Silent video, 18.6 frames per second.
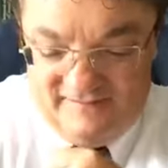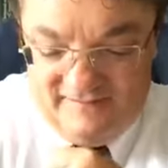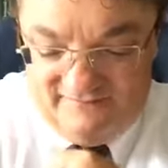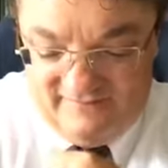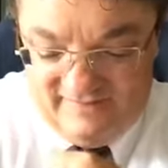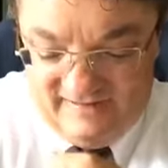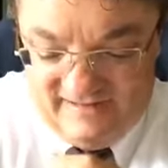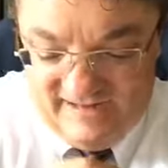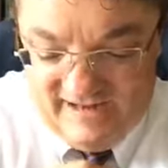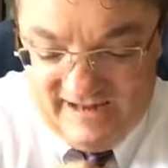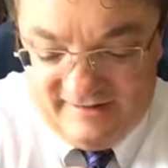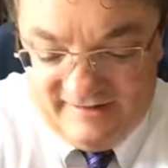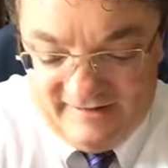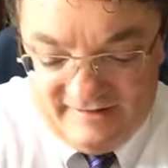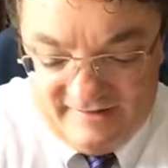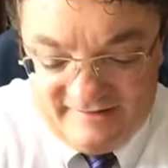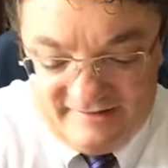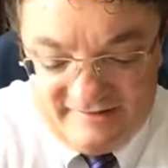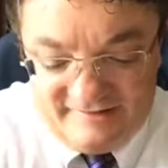giving, and
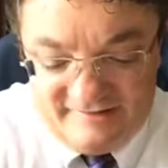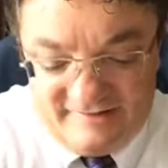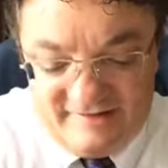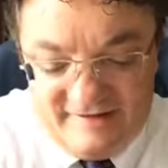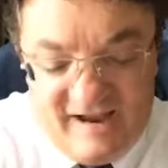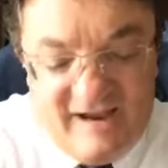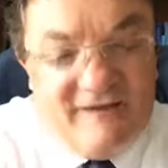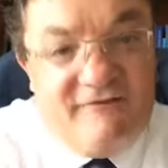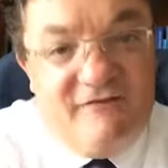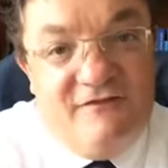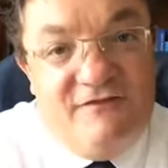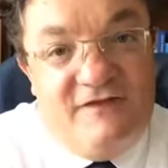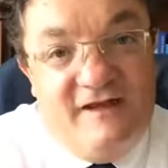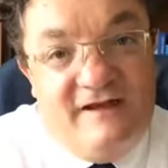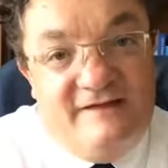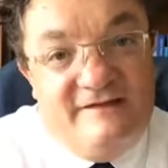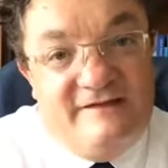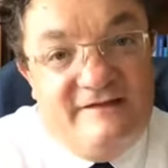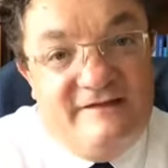it is a
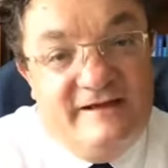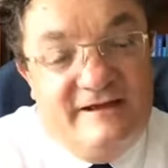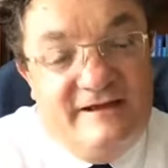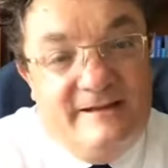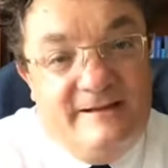sacrifice.